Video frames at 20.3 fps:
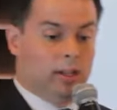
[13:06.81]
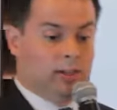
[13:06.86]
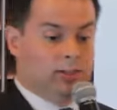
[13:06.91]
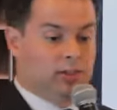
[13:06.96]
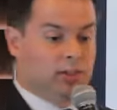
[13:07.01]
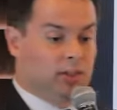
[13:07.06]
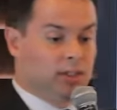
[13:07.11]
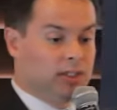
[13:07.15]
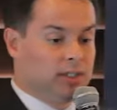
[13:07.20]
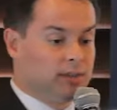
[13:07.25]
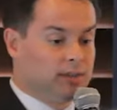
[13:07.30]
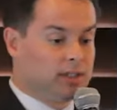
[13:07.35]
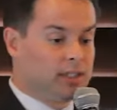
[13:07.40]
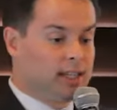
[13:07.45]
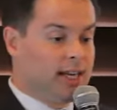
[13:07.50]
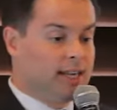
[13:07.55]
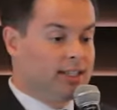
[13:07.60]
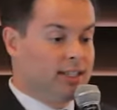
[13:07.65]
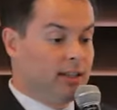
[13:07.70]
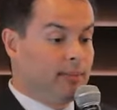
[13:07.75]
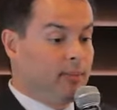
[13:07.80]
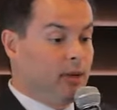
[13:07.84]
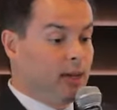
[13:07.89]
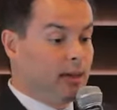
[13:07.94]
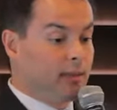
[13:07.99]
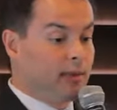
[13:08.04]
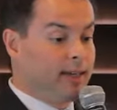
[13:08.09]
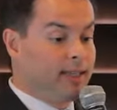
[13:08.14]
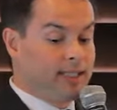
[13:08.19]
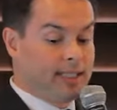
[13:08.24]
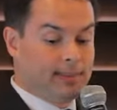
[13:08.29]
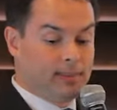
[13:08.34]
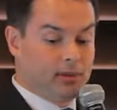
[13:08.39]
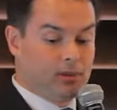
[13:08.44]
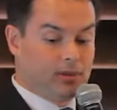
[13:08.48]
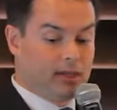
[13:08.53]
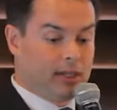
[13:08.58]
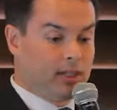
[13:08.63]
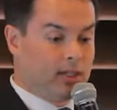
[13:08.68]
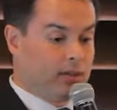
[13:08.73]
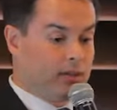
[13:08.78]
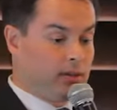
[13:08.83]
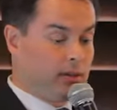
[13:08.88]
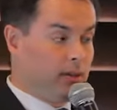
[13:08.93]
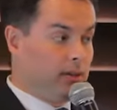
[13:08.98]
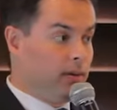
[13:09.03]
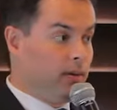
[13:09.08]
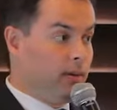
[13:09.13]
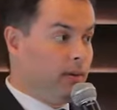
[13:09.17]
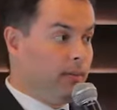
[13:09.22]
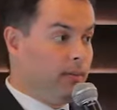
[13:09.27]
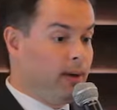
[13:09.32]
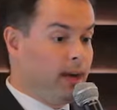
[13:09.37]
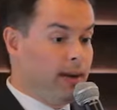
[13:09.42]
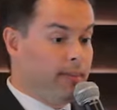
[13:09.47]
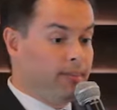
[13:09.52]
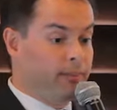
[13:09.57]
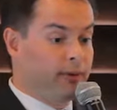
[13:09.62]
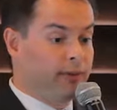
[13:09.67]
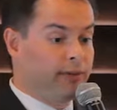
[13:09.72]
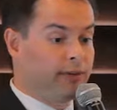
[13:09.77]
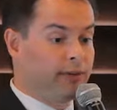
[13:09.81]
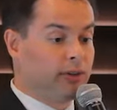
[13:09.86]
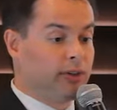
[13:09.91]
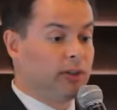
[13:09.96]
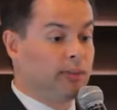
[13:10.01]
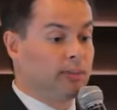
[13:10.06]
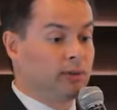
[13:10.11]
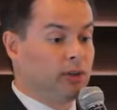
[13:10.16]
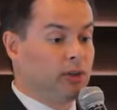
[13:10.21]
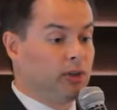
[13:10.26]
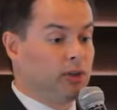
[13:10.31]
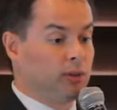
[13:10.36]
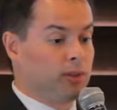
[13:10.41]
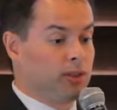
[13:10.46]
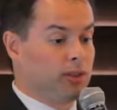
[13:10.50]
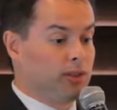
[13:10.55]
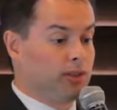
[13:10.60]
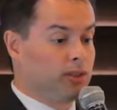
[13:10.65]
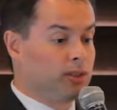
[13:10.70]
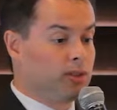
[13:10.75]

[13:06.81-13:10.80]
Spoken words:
series of slides in the bottom right demonstrates my preferred approach, which is a